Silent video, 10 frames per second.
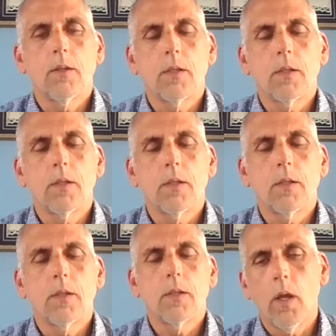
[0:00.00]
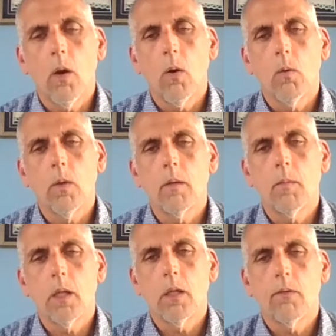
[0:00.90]
digging one hole in the
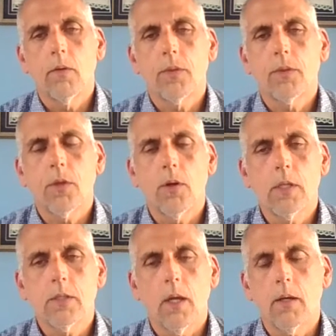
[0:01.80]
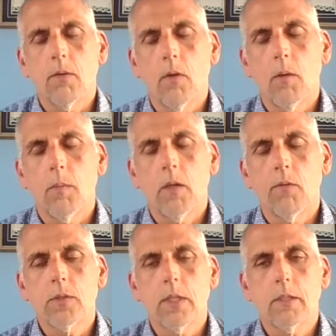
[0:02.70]
middle of a
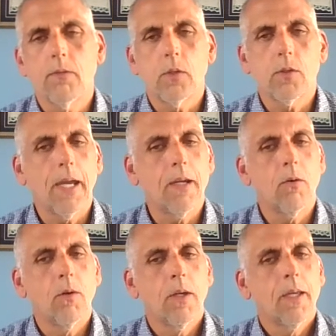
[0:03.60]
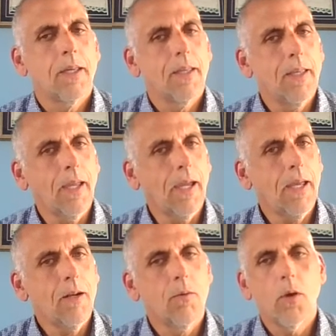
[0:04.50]
60-foot triangle, I
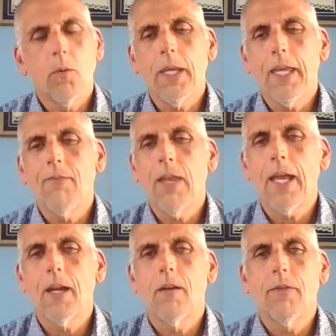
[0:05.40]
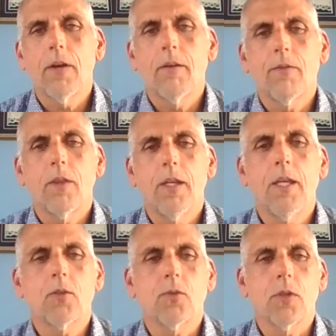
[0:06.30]
don't know that we even had enough area for the
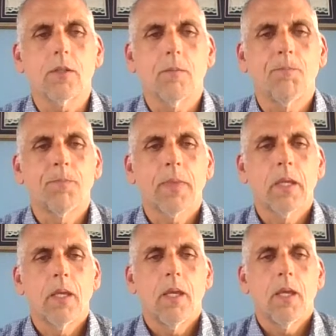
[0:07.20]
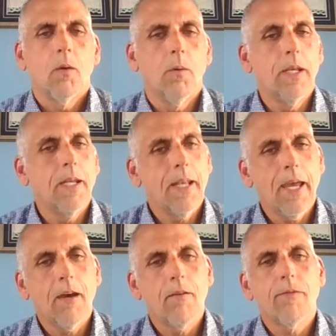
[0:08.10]
initial system. We didn't
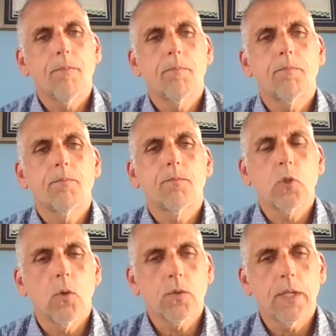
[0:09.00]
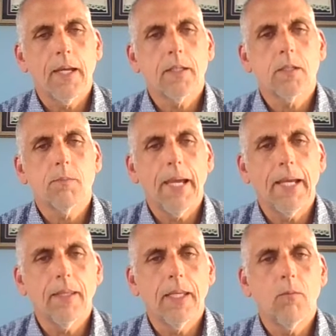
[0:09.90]
have soil scientists
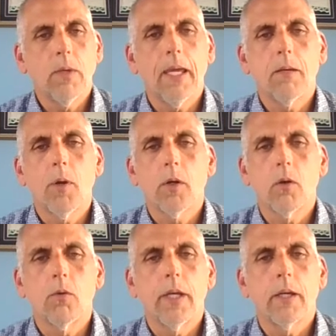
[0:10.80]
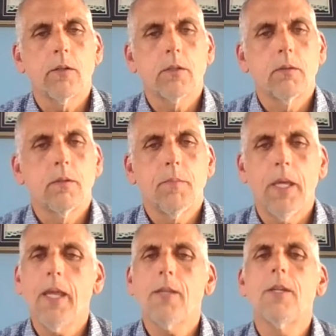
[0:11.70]
back then. We had Perc hole diggers,
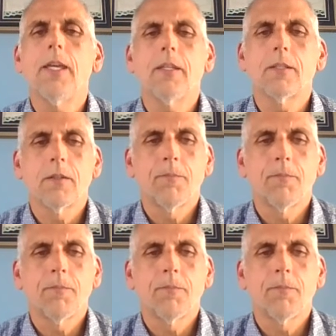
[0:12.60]
PhDs.